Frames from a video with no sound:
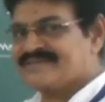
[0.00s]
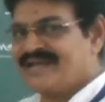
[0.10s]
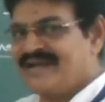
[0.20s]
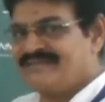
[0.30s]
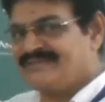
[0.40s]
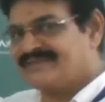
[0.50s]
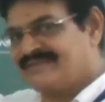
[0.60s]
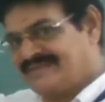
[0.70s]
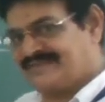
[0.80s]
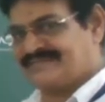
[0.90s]
and the
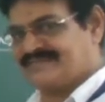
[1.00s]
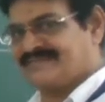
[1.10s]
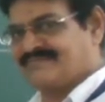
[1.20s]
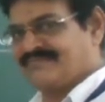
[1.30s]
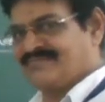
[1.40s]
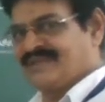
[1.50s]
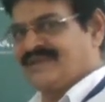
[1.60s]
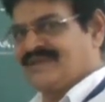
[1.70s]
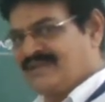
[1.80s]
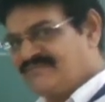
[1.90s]
Tigris
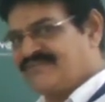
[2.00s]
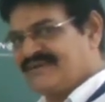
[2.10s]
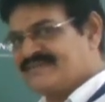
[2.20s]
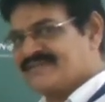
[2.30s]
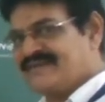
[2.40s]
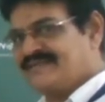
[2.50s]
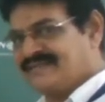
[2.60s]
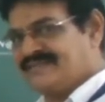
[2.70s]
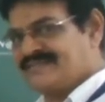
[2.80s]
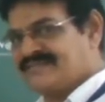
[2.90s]

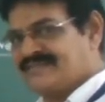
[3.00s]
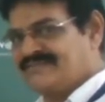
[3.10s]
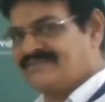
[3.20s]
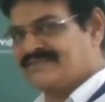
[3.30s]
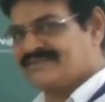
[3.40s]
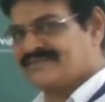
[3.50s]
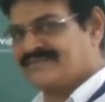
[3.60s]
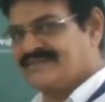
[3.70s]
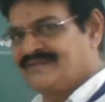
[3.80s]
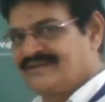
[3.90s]

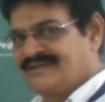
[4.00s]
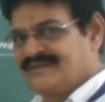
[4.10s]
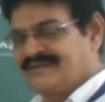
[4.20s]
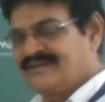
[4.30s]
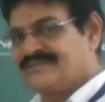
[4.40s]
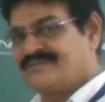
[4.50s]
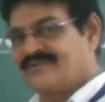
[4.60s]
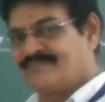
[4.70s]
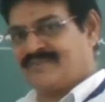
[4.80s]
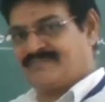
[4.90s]
rivers in
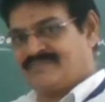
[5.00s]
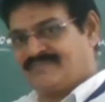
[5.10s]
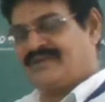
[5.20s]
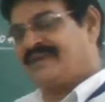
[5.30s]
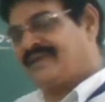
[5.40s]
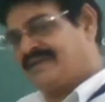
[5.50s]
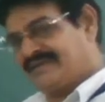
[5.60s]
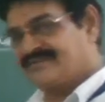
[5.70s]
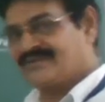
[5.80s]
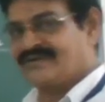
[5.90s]

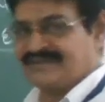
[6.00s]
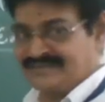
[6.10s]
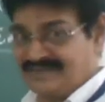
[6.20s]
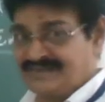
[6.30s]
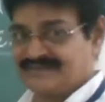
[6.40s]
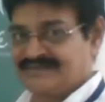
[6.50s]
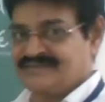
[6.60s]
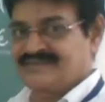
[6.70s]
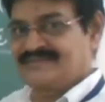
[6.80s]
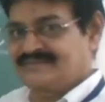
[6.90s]
the
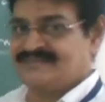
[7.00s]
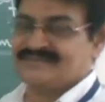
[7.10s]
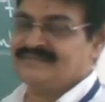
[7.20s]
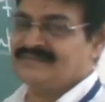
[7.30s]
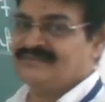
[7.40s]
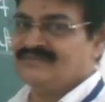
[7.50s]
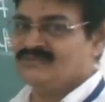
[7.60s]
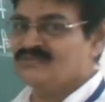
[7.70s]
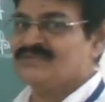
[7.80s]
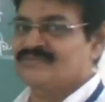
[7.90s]
Iran. These
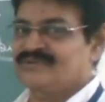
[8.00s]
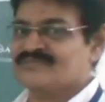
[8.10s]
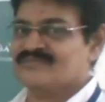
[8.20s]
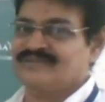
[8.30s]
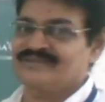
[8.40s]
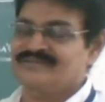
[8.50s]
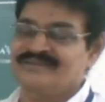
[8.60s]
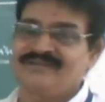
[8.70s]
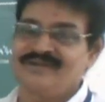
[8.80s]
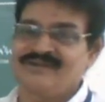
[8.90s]
two rivers were
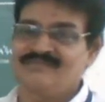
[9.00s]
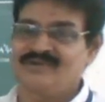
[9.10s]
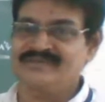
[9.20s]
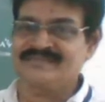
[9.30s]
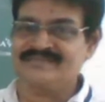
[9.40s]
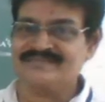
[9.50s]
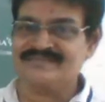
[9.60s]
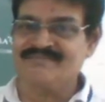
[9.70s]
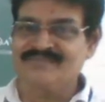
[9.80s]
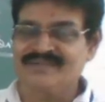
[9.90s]
the boundaries,
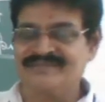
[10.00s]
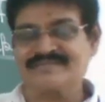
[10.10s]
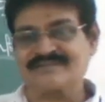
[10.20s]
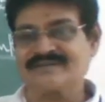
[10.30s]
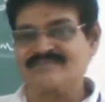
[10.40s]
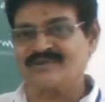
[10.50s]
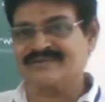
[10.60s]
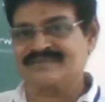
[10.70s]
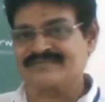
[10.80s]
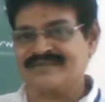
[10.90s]
eastern
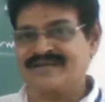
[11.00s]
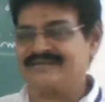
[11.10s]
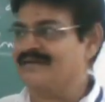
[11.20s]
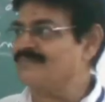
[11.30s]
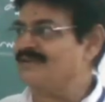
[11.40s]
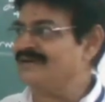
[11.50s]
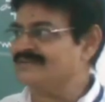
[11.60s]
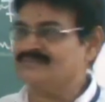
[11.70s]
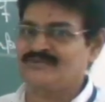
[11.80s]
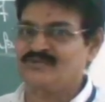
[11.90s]
boundaries, and
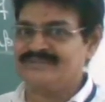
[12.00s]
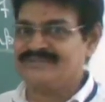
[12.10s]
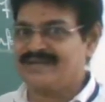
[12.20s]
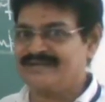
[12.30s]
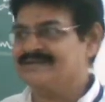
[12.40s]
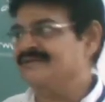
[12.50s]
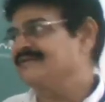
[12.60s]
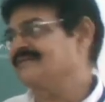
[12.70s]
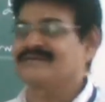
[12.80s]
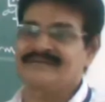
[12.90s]
apart beyond that,
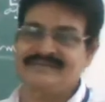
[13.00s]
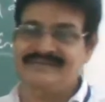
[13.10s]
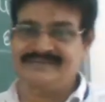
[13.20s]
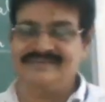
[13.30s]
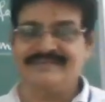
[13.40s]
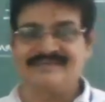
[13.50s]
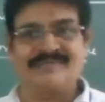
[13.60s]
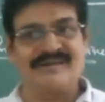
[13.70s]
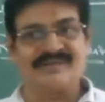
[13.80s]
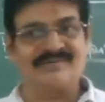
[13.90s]
the Iranian
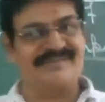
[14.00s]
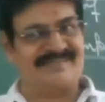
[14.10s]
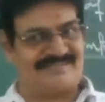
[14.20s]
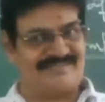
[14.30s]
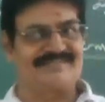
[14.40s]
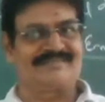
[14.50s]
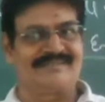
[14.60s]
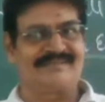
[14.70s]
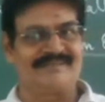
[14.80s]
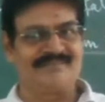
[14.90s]
Empire was existing
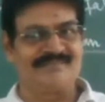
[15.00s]
there.